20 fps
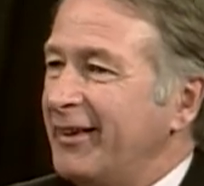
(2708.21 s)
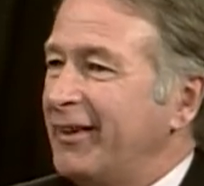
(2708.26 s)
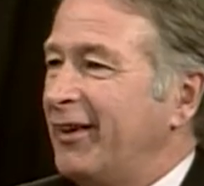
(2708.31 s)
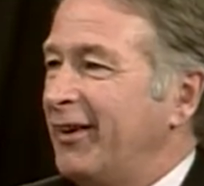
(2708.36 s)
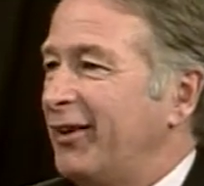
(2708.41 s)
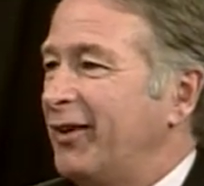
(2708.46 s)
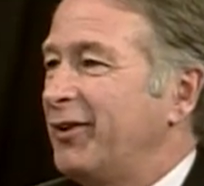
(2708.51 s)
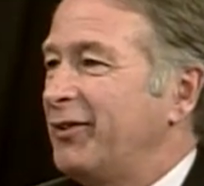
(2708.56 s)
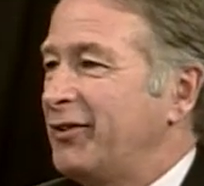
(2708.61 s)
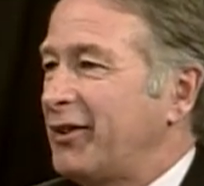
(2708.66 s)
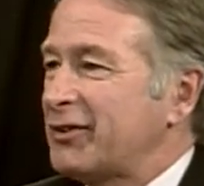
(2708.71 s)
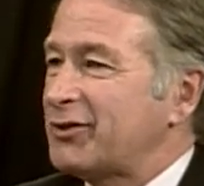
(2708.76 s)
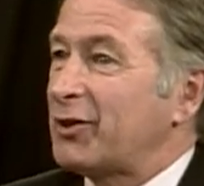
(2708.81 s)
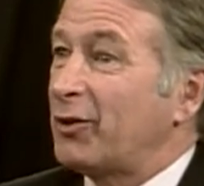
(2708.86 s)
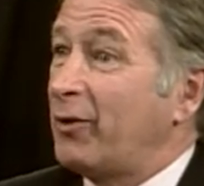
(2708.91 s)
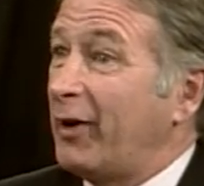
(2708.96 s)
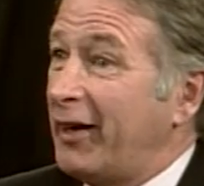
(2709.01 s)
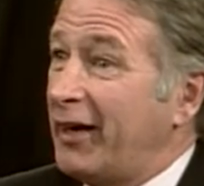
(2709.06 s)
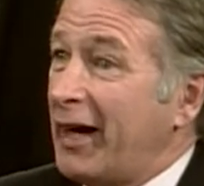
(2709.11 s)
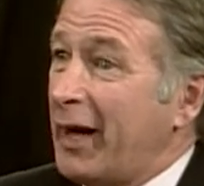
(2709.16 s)
It doesn't
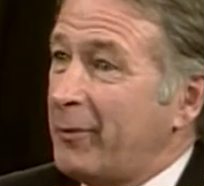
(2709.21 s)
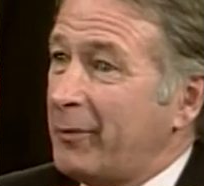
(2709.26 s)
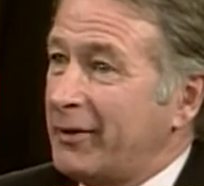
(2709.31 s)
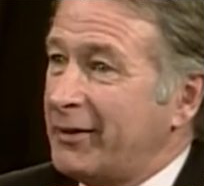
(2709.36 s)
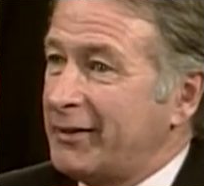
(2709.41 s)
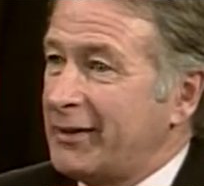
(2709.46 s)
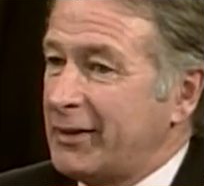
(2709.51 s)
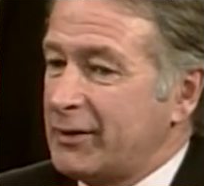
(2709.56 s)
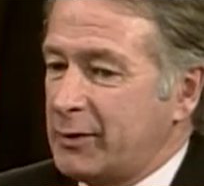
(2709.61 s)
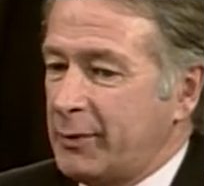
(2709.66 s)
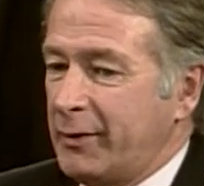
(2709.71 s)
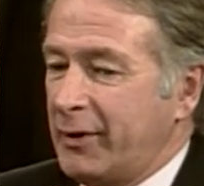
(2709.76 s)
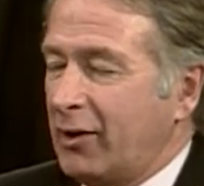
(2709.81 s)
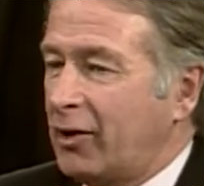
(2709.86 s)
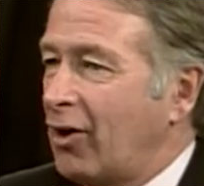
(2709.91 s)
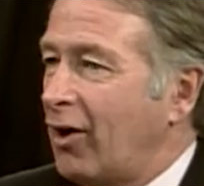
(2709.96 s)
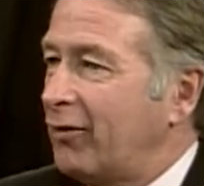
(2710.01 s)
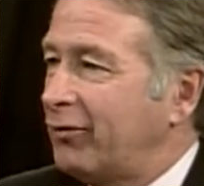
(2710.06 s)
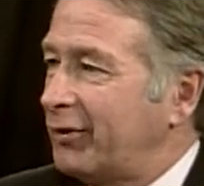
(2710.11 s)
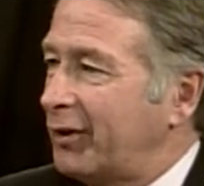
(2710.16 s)
quite happen. It tends to be a
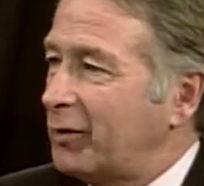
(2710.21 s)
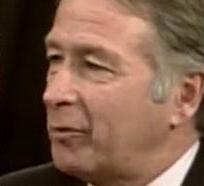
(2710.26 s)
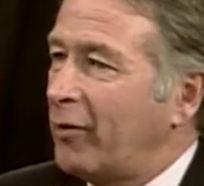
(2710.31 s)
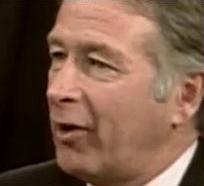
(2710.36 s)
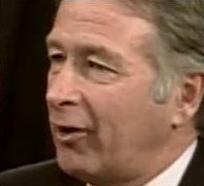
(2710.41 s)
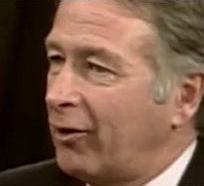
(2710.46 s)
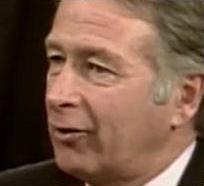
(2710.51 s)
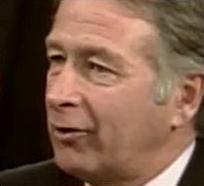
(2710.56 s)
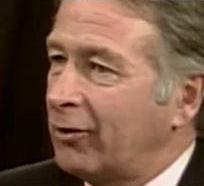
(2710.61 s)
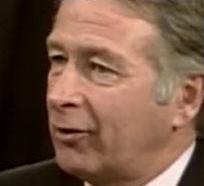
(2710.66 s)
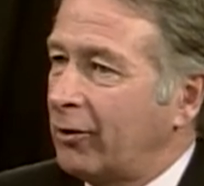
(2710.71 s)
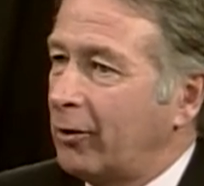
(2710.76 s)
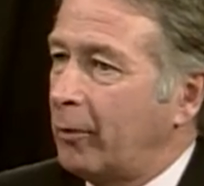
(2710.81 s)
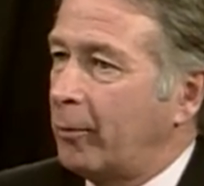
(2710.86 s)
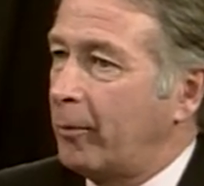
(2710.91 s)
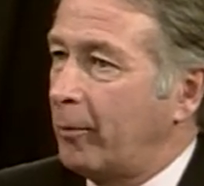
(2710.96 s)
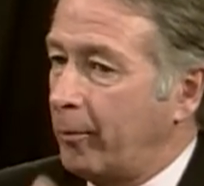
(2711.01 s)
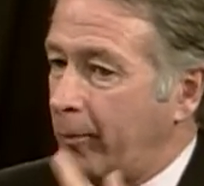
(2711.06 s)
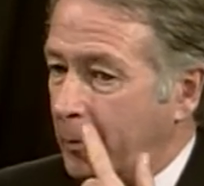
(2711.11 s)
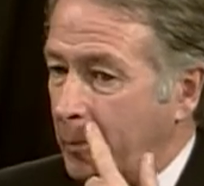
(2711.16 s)
conflict model, or
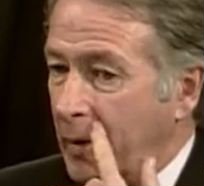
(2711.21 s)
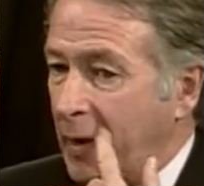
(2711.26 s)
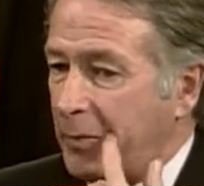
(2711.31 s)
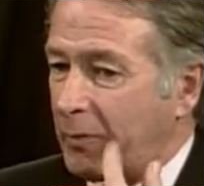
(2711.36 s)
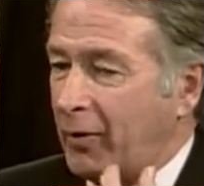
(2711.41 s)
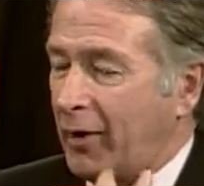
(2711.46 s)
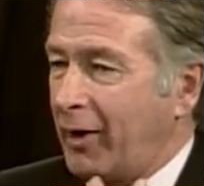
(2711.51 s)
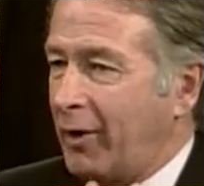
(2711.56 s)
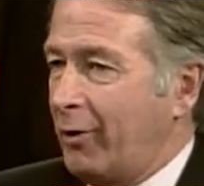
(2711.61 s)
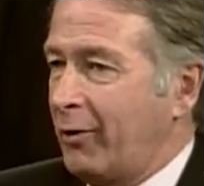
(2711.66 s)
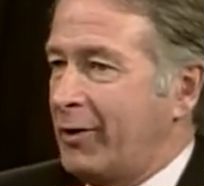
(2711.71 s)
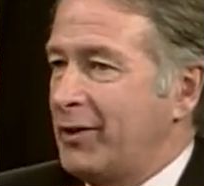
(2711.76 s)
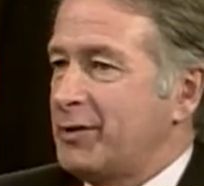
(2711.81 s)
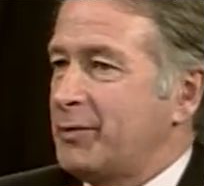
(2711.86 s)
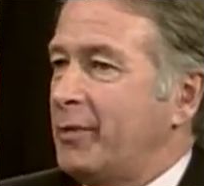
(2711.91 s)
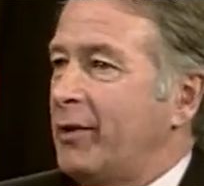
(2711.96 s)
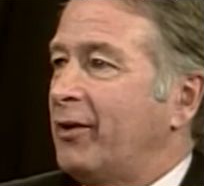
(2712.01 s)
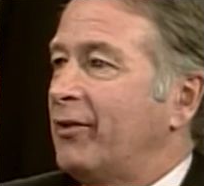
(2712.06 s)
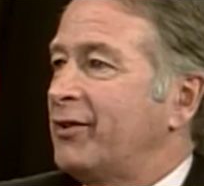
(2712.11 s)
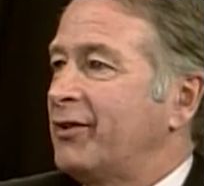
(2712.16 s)
my priority is
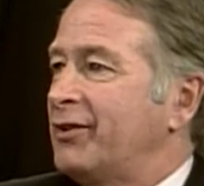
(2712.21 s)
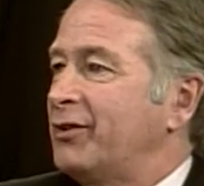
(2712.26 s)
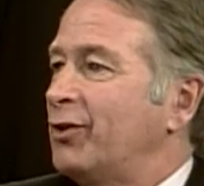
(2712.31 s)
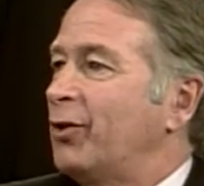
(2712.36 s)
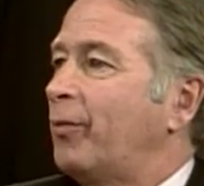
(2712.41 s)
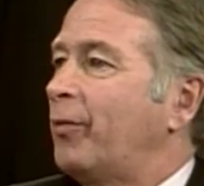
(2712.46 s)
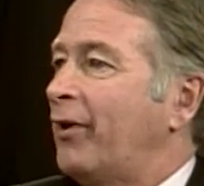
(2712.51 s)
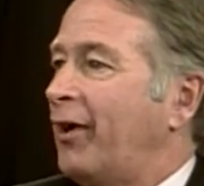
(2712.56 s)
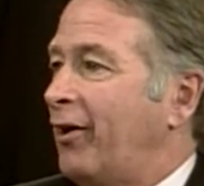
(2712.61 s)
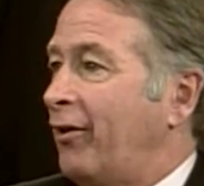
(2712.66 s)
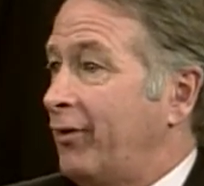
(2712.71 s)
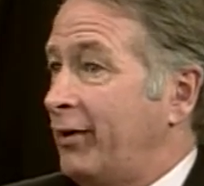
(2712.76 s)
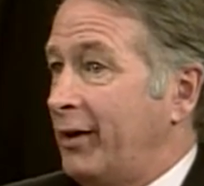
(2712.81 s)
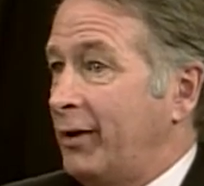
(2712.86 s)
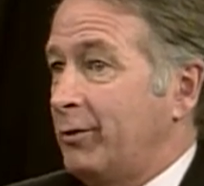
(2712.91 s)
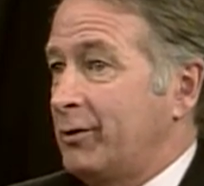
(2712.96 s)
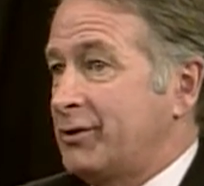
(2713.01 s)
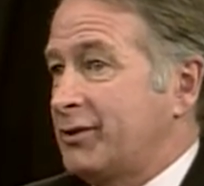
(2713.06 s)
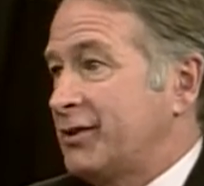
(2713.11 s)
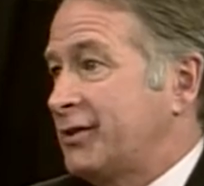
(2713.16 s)
bigger than your priority,
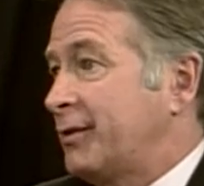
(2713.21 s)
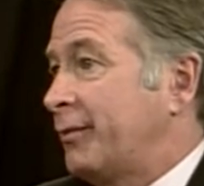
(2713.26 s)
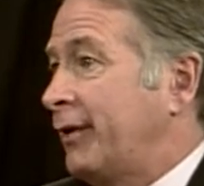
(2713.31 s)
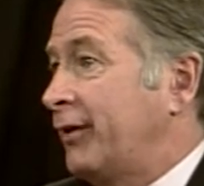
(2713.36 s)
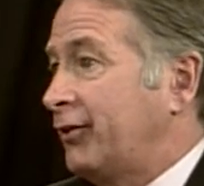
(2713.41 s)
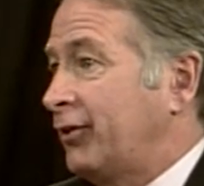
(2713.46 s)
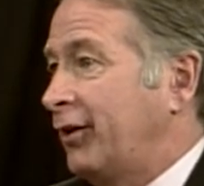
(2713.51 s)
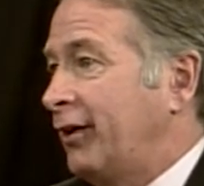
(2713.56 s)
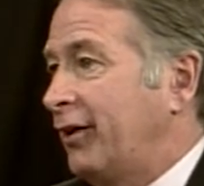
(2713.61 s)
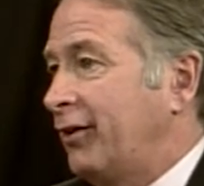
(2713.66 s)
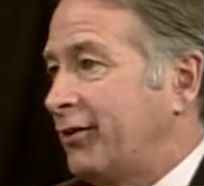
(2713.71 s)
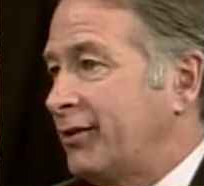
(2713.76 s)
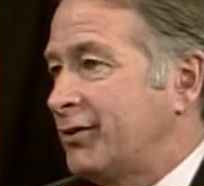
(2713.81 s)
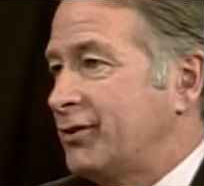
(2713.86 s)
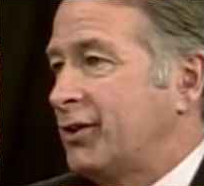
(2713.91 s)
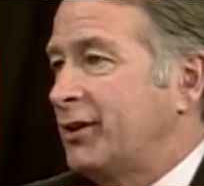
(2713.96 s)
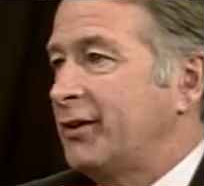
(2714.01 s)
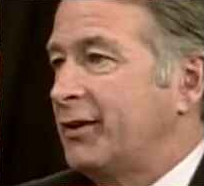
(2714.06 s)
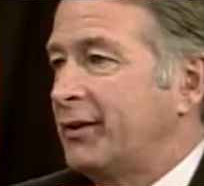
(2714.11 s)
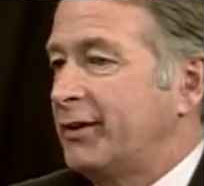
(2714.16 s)
which is a mental health
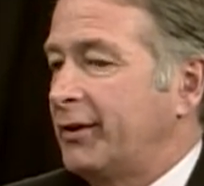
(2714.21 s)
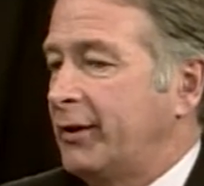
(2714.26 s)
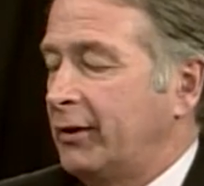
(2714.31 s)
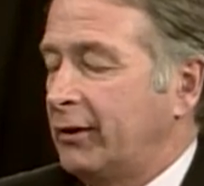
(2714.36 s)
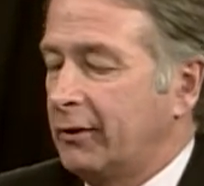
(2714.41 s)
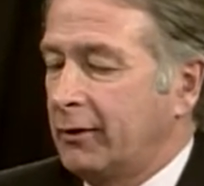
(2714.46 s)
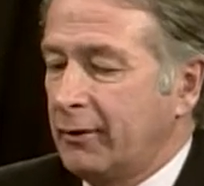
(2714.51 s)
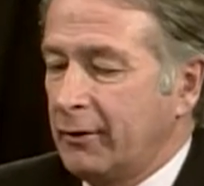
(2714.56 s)
agenda thing.